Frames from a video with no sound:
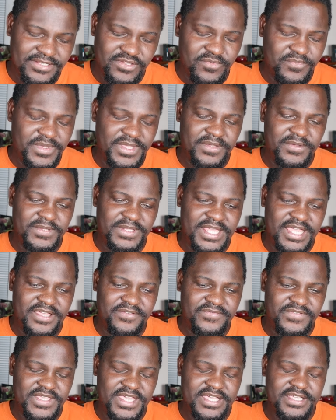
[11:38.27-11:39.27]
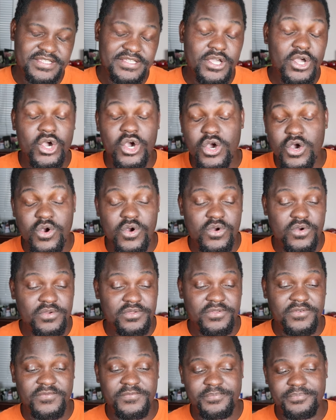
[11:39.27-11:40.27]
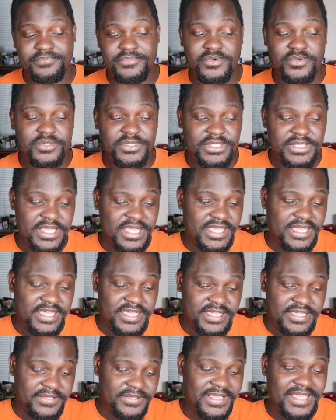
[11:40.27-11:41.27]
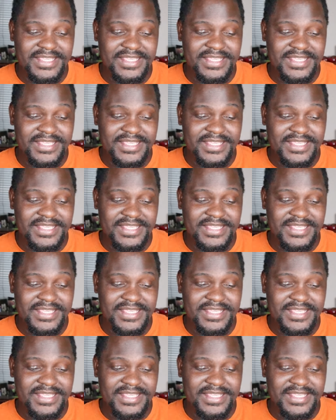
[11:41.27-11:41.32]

Romeo Lavia, or you put uh,